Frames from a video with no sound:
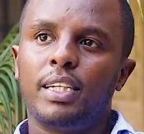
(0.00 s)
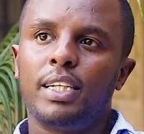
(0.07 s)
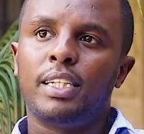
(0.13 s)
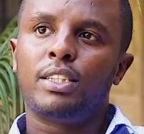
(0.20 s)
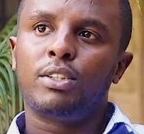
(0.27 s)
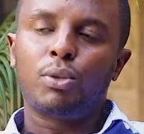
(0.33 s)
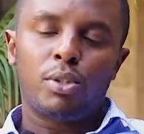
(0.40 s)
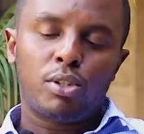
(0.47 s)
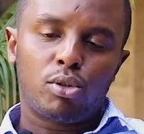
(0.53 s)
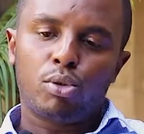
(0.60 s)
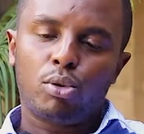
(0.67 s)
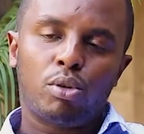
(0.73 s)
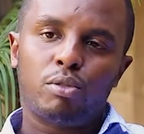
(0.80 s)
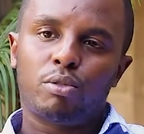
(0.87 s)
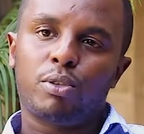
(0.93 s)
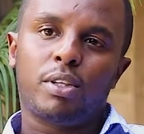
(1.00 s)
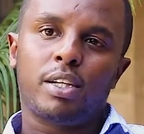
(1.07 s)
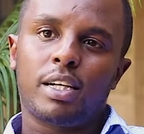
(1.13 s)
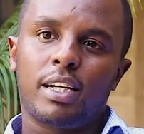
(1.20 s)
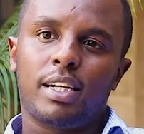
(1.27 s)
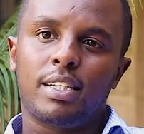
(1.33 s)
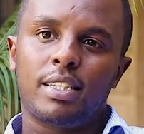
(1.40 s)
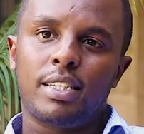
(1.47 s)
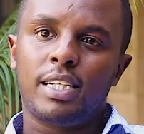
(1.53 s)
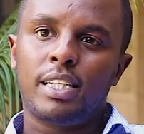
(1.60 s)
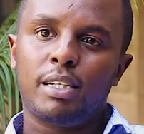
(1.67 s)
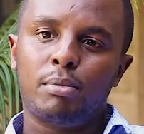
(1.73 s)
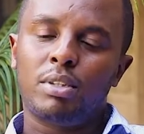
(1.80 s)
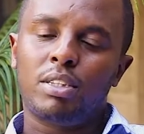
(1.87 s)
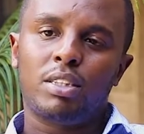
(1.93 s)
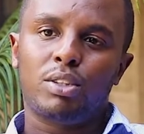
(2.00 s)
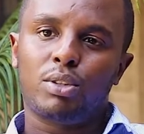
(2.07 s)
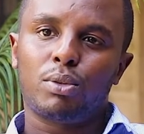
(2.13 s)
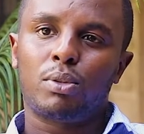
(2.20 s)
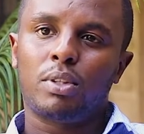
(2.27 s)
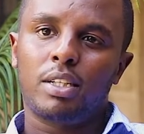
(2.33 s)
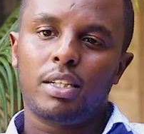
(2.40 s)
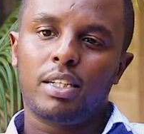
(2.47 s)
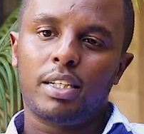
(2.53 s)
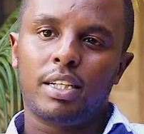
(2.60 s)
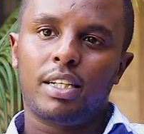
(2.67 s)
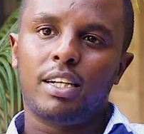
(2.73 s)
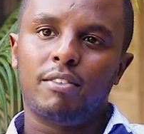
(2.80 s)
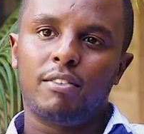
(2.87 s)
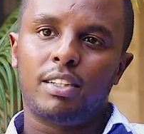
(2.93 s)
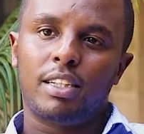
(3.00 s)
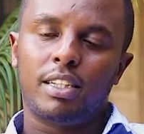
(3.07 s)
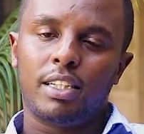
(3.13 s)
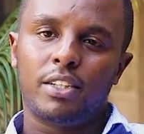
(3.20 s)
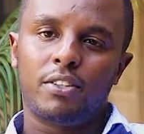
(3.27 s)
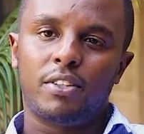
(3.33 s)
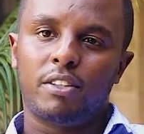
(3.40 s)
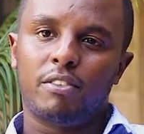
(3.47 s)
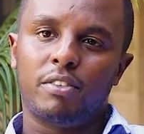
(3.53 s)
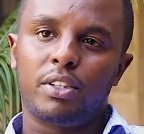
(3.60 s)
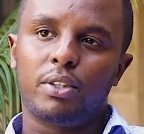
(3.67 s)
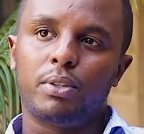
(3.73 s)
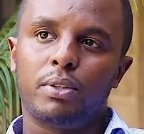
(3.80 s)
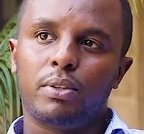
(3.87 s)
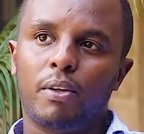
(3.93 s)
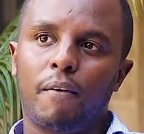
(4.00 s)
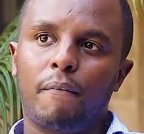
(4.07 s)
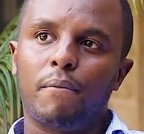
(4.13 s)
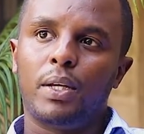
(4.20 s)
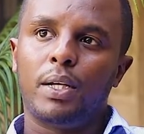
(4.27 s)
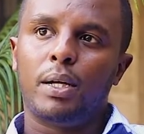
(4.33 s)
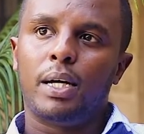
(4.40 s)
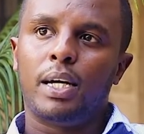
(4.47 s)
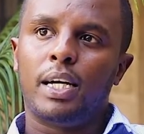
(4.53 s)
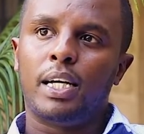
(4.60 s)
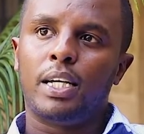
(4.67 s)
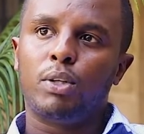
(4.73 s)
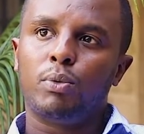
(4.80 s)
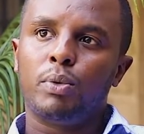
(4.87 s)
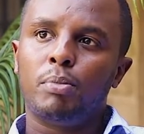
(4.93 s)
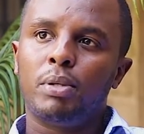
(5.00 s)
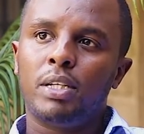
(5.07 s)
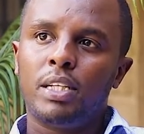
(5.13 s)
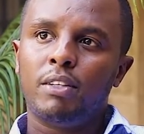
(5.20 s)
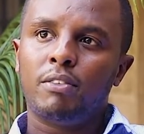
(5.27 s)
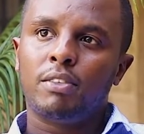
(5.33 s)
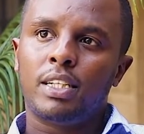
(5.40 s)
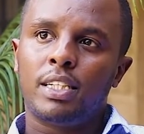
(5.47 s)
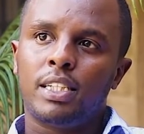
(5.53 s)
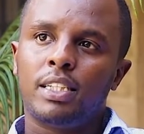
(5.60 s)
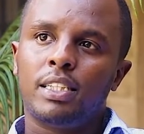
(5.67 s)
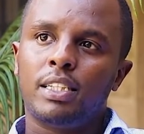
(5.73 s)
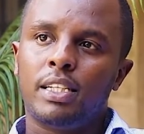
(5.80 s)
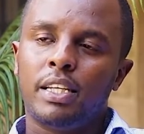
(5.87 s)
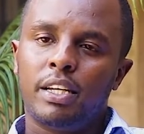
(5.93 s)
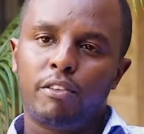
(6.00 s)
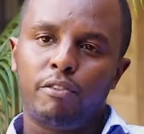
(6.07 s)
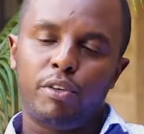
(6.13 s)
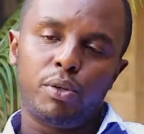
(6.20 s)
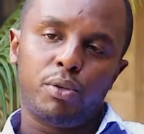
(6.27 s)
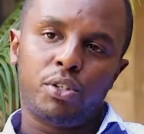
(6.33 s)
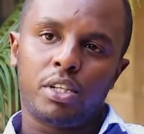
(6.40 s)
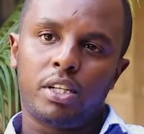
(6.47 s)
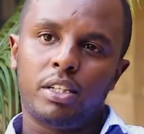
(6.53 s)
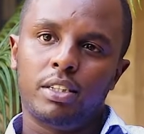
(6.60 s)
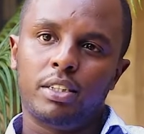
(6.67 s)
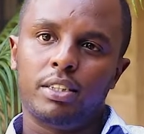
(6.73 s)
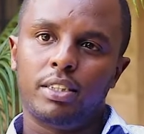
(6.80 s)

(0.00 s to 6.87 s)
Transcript: it's, so it's not for a class. Any business owner can have an electric vehicle. And we believe that in the near future,